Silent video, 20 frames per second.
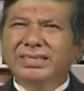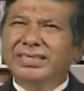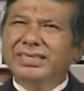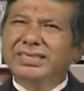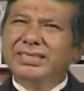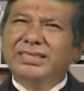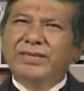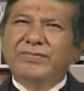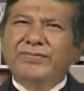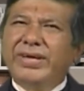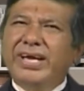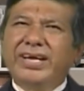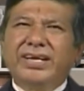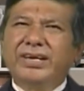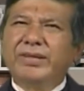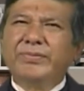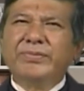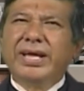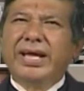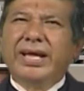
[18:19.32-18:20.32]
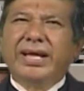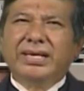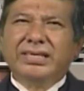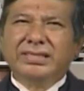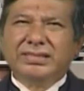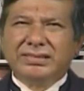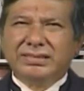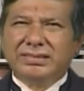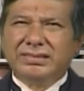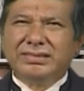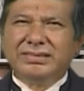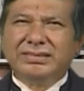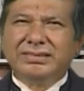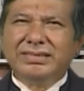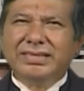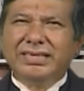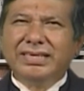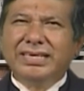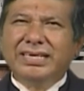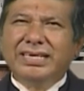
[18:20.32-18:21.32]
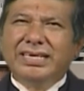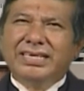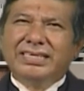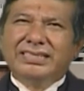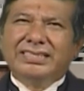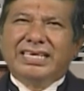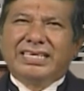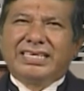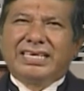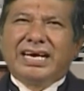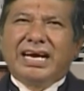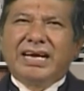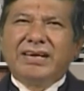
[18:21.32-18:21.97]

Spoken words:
The fact remains that